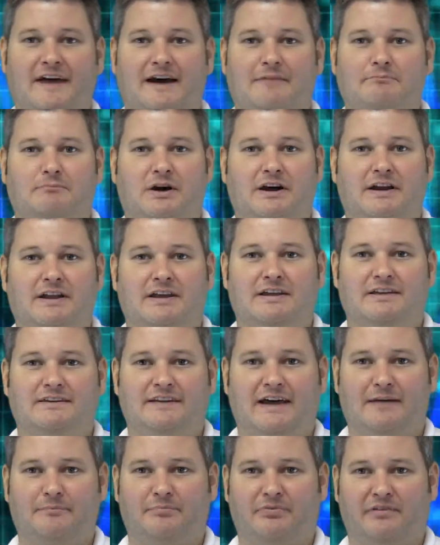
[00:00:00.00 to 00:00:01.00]
that money in
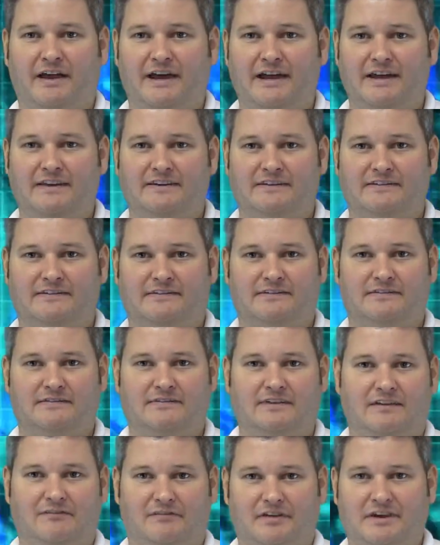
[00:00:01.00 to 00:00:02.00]
that play that's,
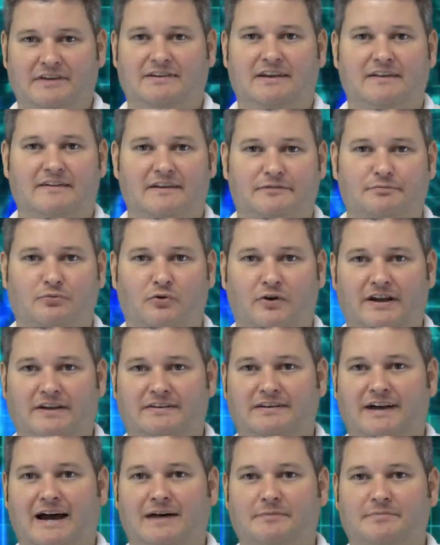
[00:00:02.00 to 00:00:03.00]
at least at this point in
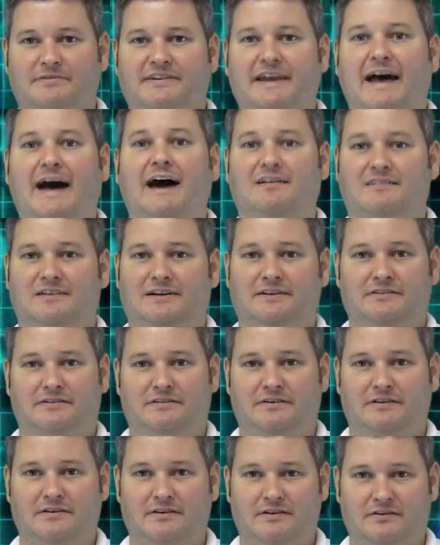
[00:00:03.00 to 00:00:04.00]
time,
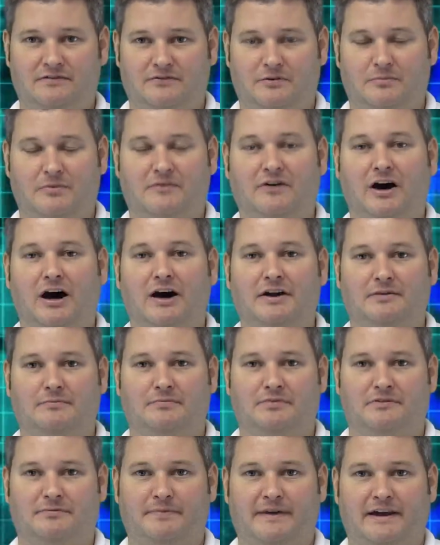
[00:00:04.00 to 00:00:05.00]
silent from a volume
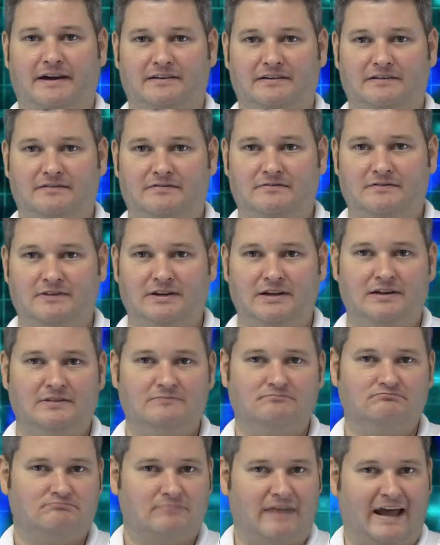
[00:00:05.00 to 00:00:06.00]
perspective.
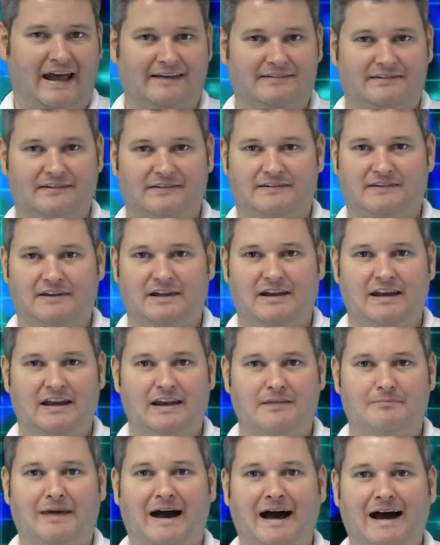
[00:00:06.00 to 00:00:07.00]
Hasn't seen
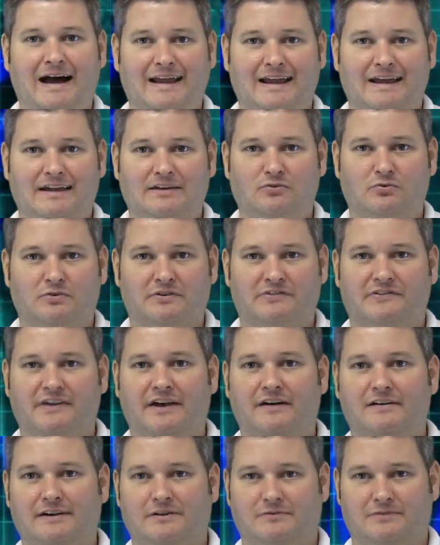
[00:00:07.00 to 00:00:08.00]
any buying and or
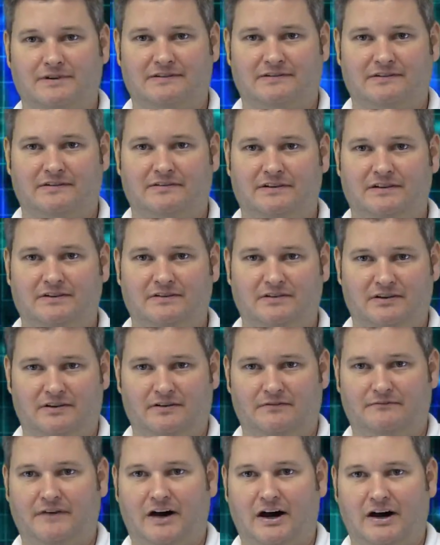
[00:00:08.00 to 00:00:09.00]
selling recently.
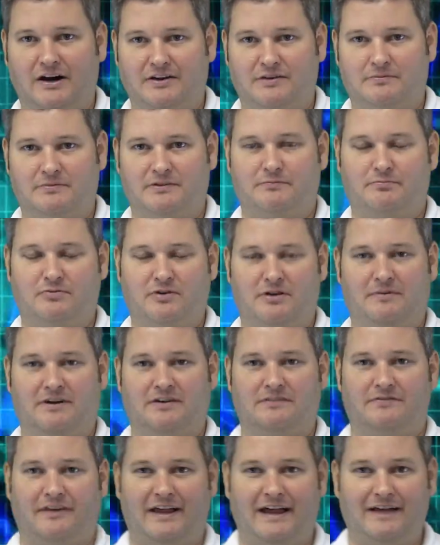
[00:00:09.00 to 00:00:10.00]
The volume is pretty
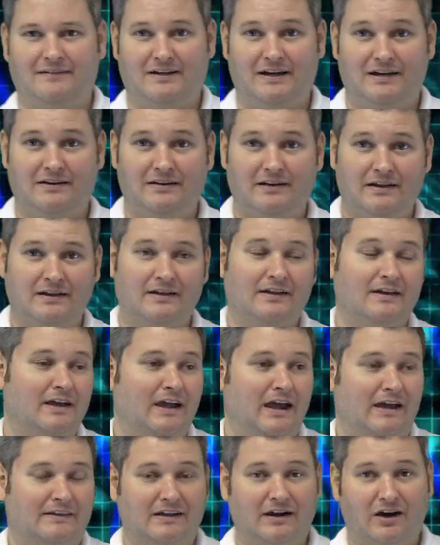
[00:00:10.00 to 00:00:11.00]
much flatline.
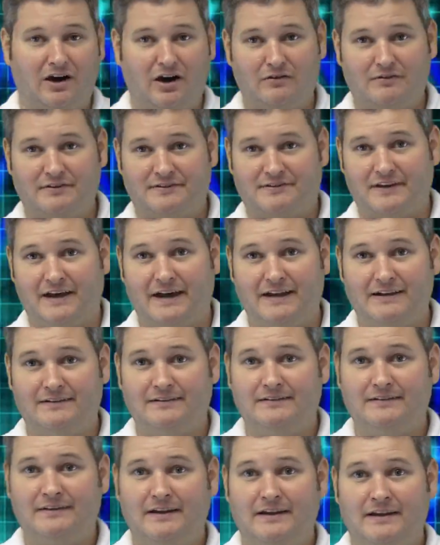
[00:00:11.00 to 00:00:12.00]
And then all of a
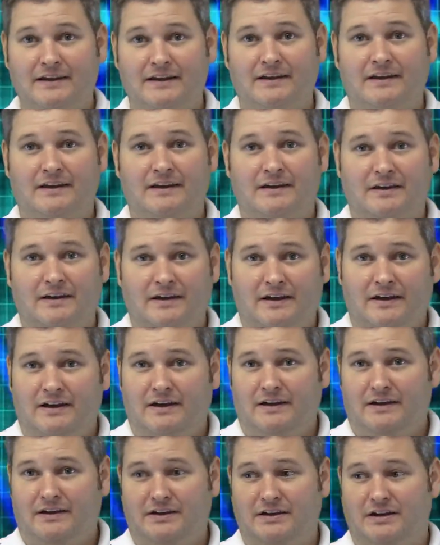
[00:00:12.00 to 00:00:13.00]
sudden,
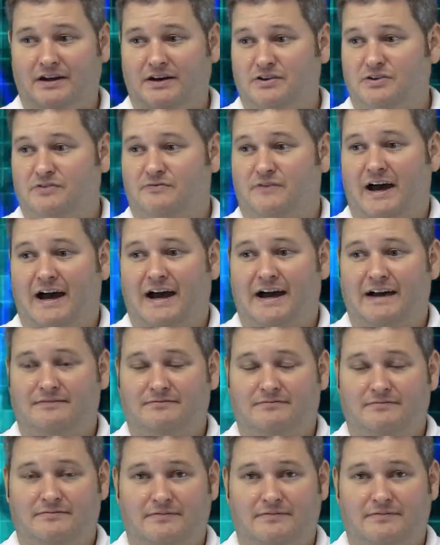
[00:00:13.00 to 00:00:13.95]
you've got